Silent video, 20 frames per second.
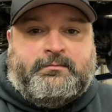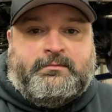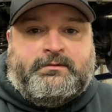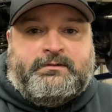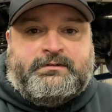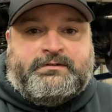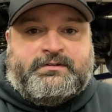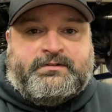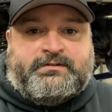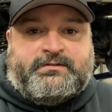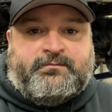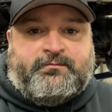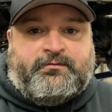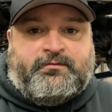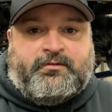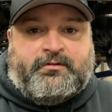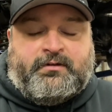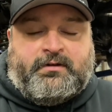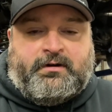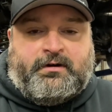system
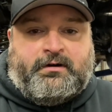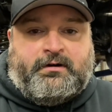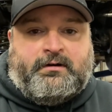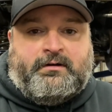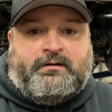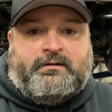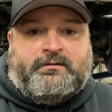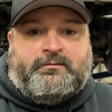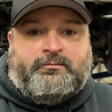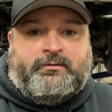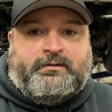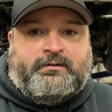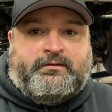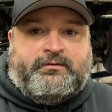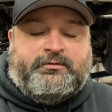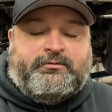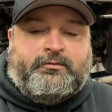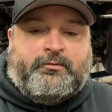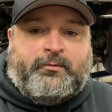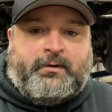for the car with the
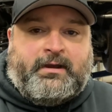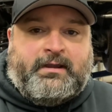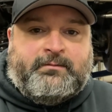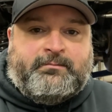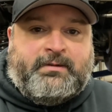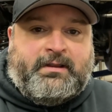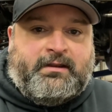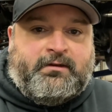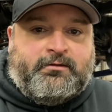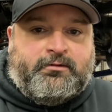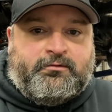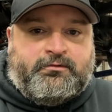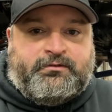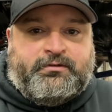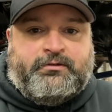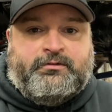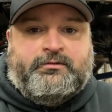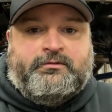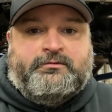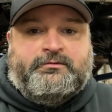dual wideband
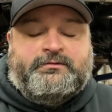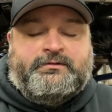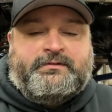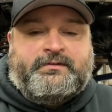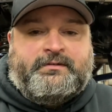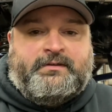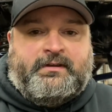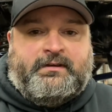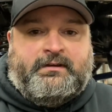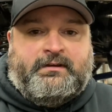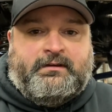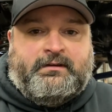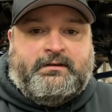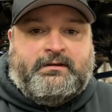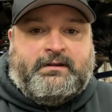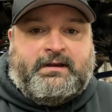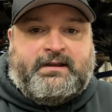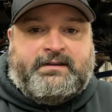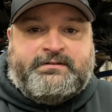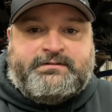O2s,
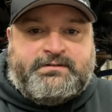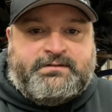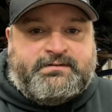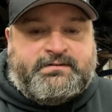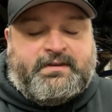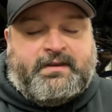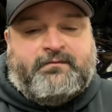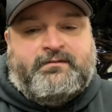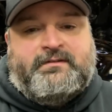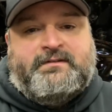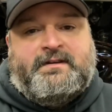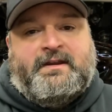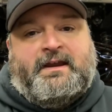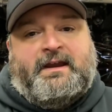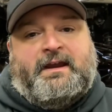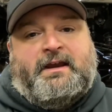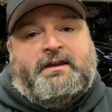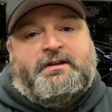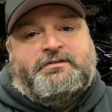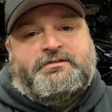the IC7
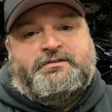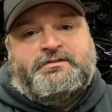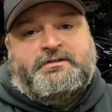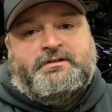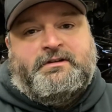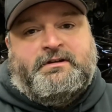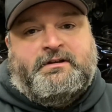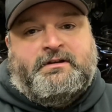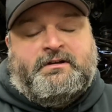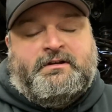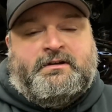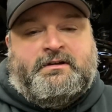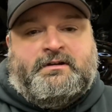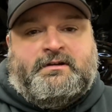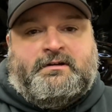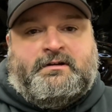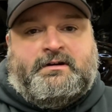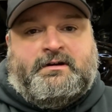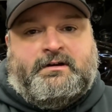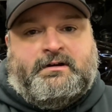dash,
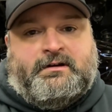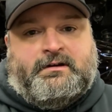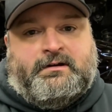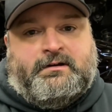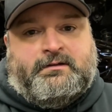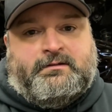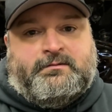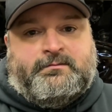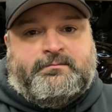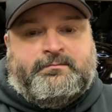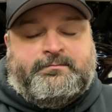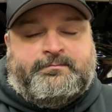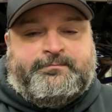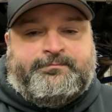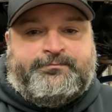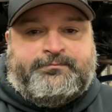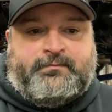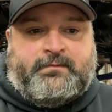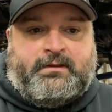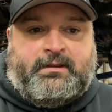
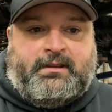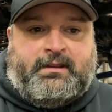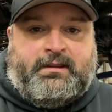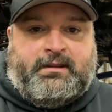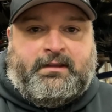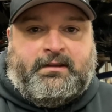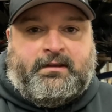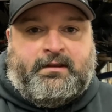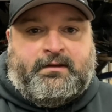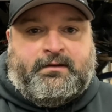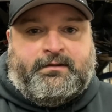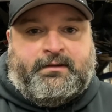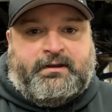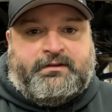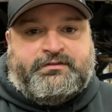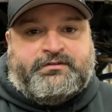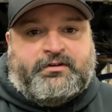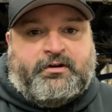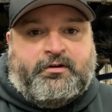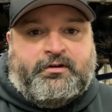and I
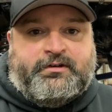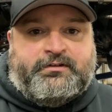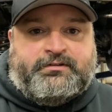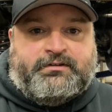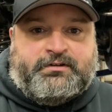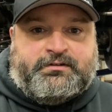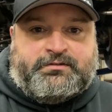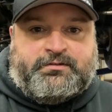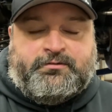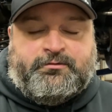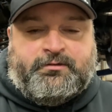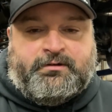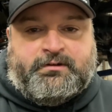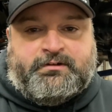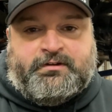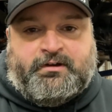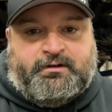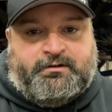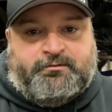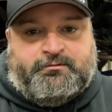started just doing a
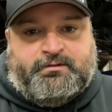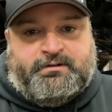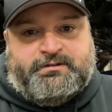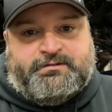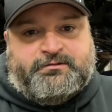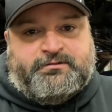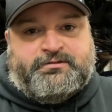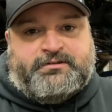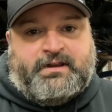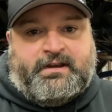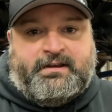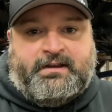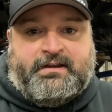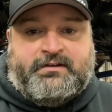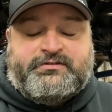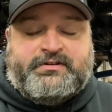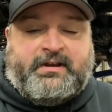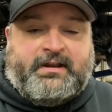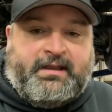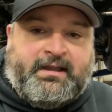ton of research on the
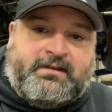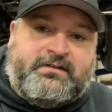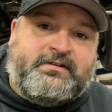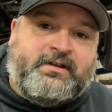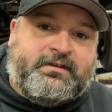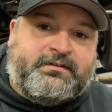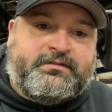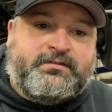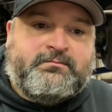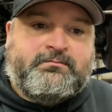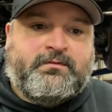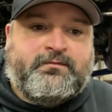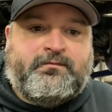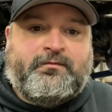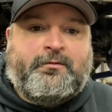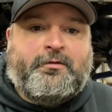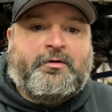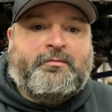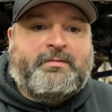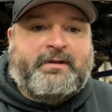engine. I had done some
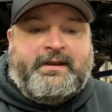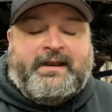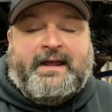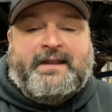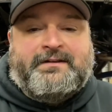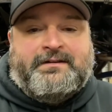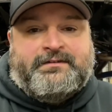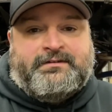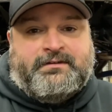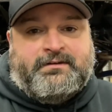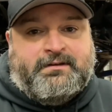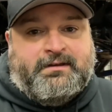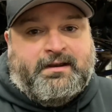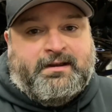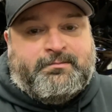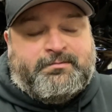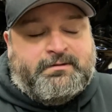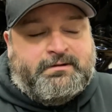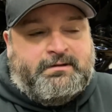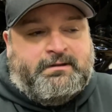before, but not this in depth.